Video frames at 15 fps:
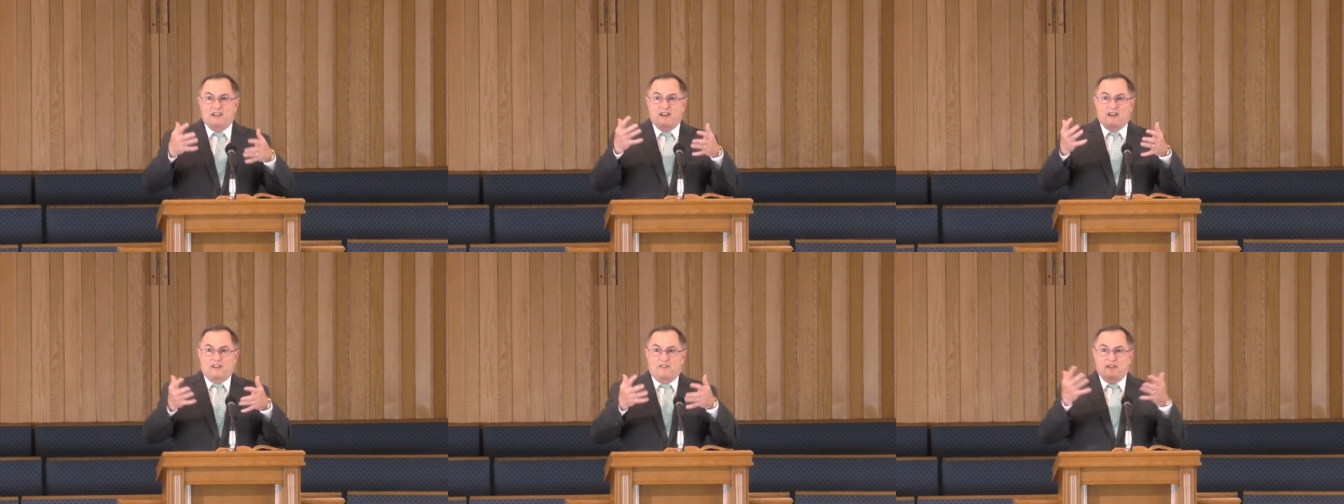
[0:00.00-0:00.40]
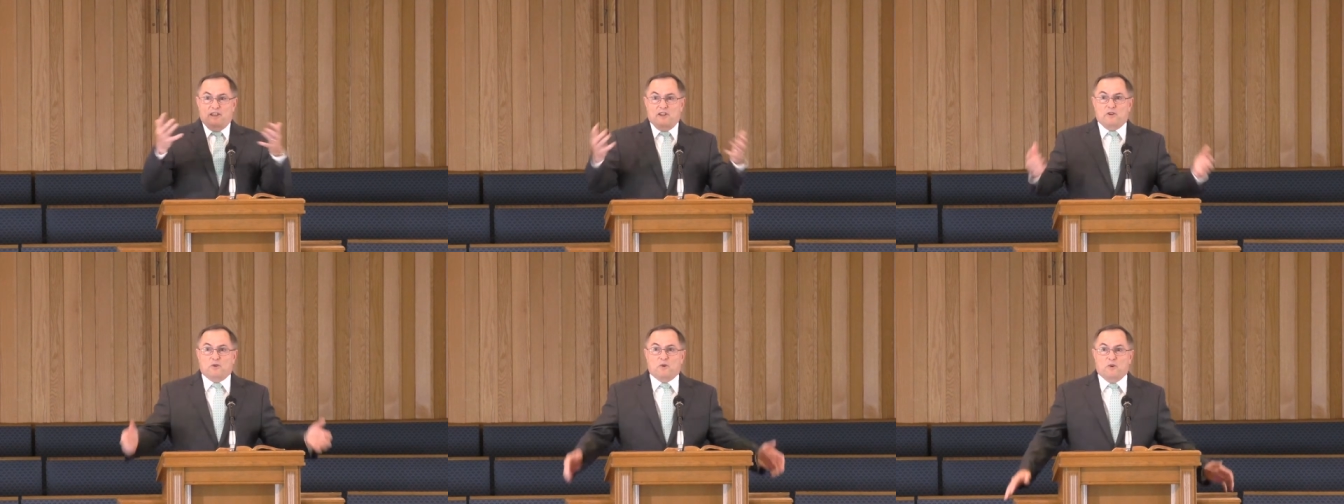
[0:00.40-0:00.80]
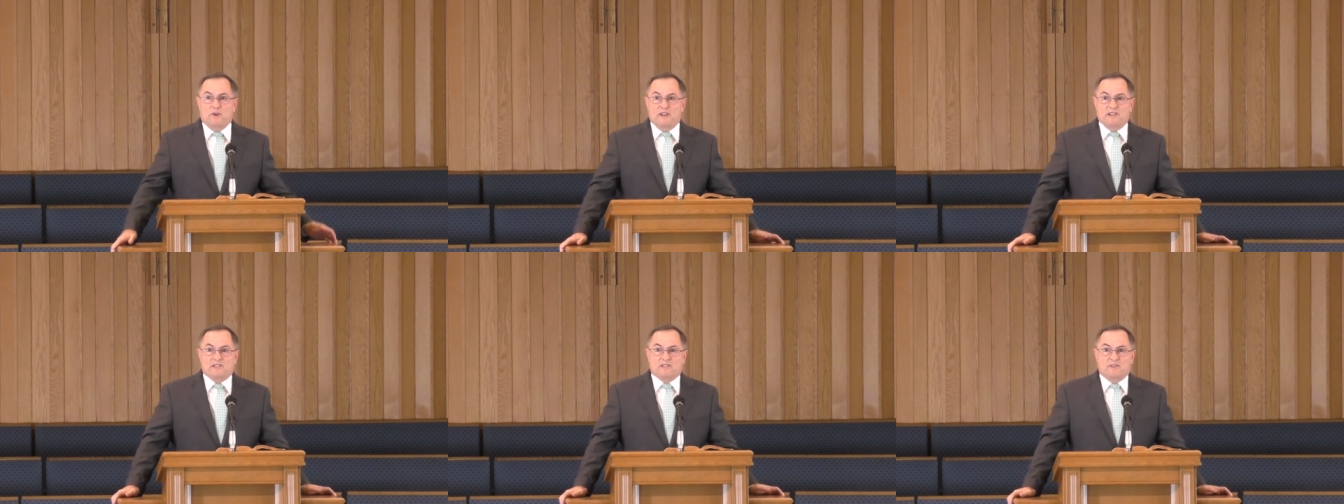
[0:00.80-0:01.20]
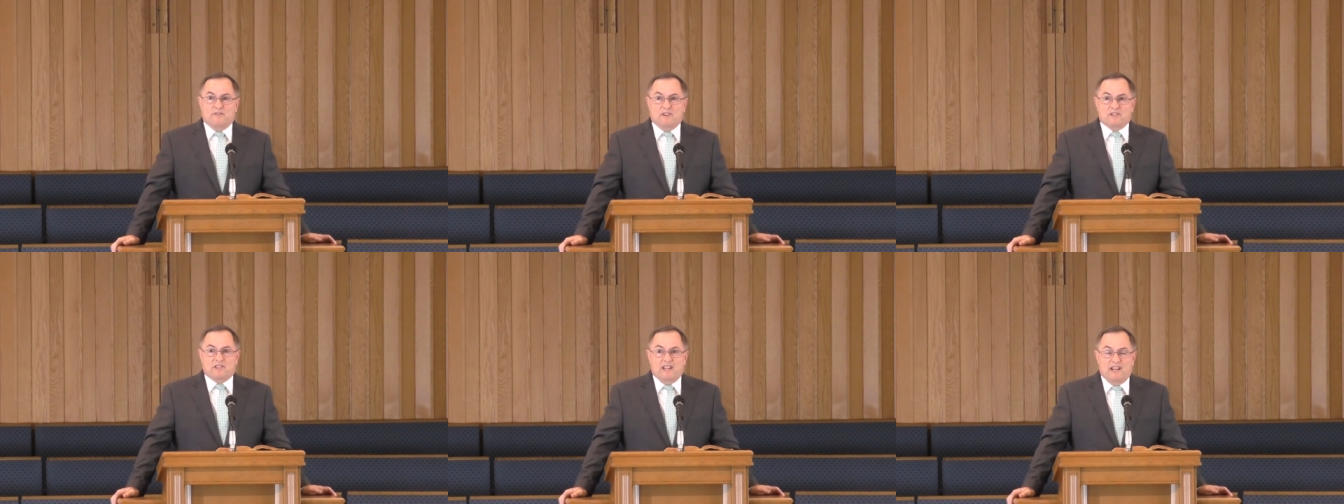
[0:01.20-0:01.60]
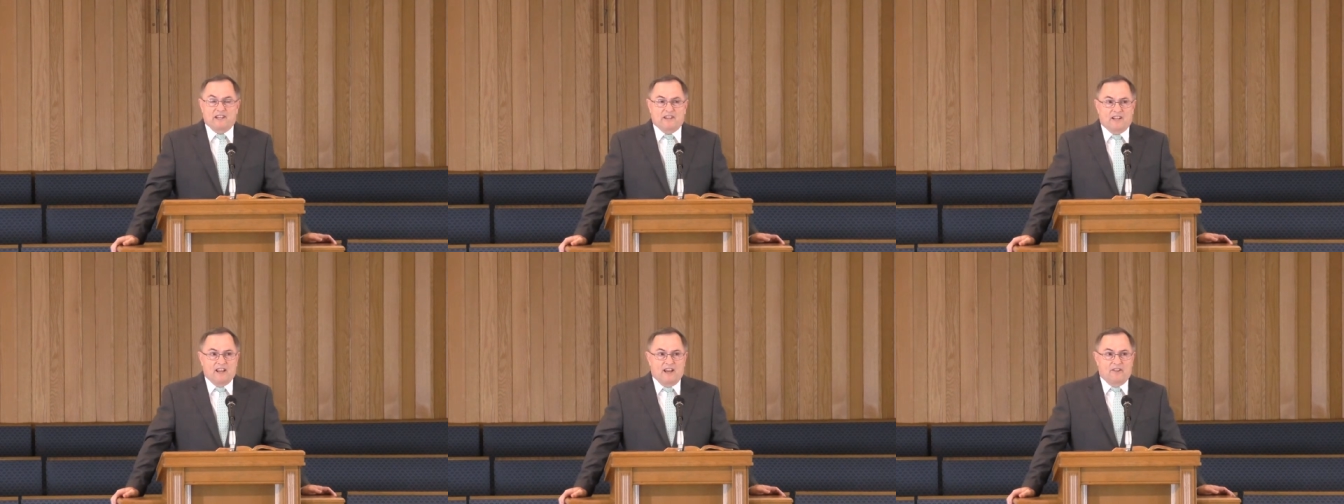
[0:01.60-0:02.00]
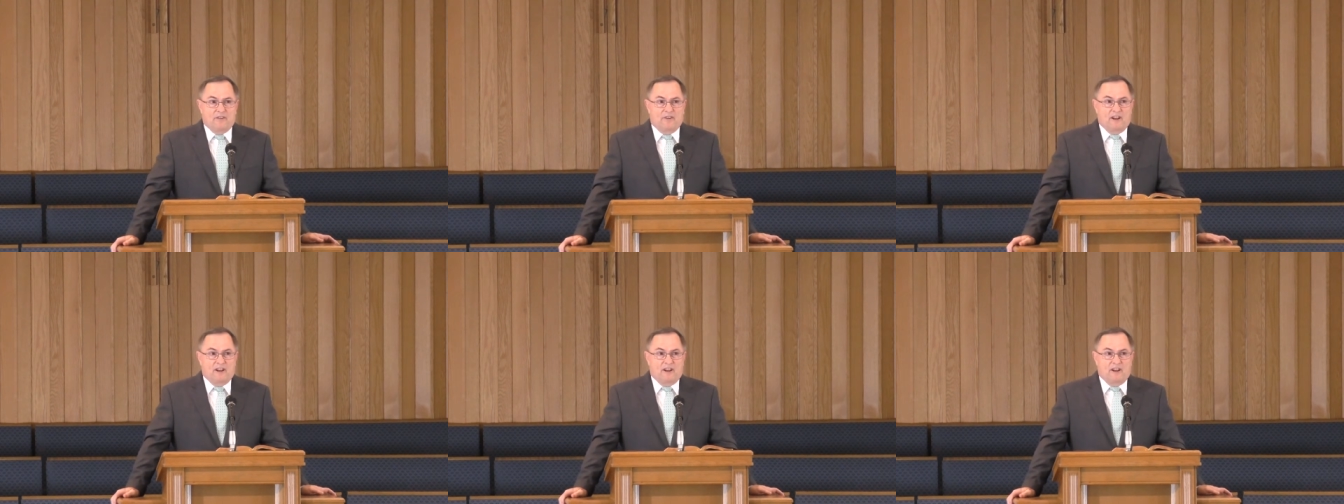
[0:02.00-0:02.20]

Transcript: uh, the increase of us getting together.